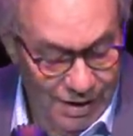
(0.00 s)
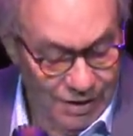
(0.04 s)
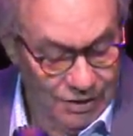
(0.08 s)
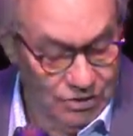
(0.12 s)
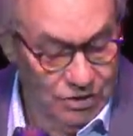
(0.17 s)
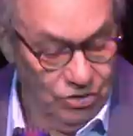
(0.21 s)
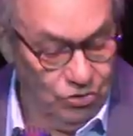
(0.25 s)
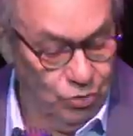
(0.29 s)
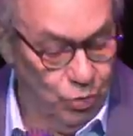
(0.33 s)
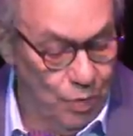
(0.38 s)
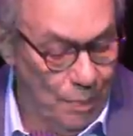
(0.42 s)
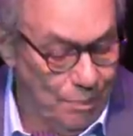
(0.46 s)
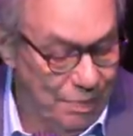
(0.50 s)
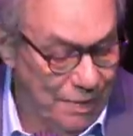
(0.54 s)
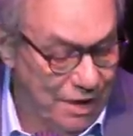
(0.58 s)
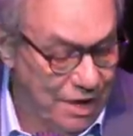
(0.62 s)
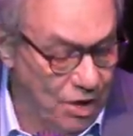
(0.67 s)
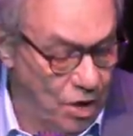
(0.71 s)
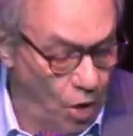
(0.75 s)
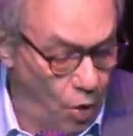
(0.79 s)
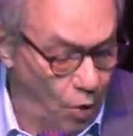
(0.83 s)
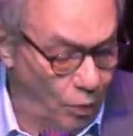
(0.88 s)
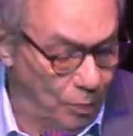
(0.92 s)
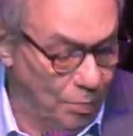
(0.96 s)
Does
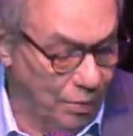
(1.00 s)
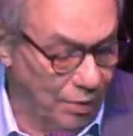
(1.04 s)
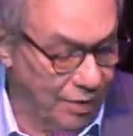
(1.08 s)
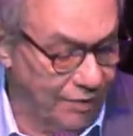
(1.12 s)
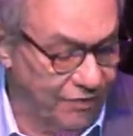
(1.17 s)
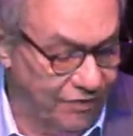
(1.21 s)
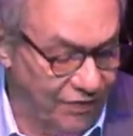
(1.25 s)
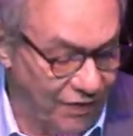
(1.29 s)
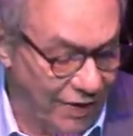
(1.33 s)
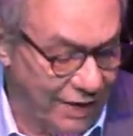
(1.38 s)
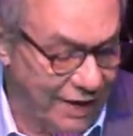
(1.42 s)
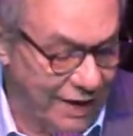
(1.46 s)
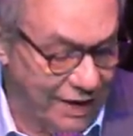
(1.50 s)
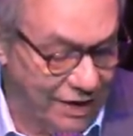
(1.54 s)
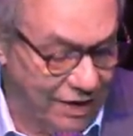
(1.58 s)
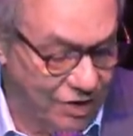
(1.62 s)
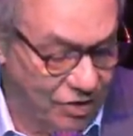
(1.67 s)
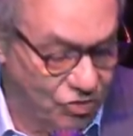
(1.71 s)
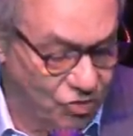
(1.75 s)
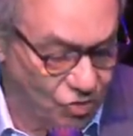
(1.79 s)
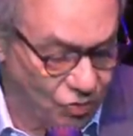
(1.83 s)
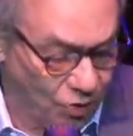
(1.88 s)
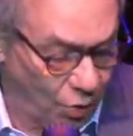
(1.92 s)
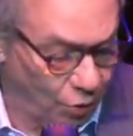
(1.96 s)
Whoopi Goldberg fucking
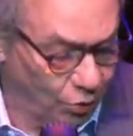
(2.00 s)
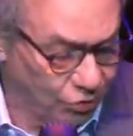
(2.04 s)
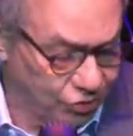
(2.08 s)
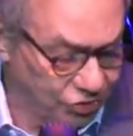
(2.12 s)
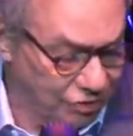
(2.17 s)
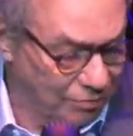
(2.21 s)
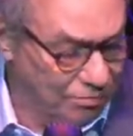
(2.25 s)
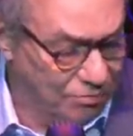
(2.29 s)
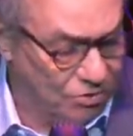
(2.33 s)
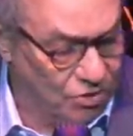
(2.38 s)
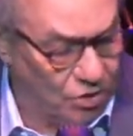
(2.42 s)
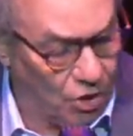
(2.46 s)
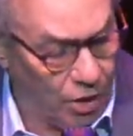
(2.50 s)
control some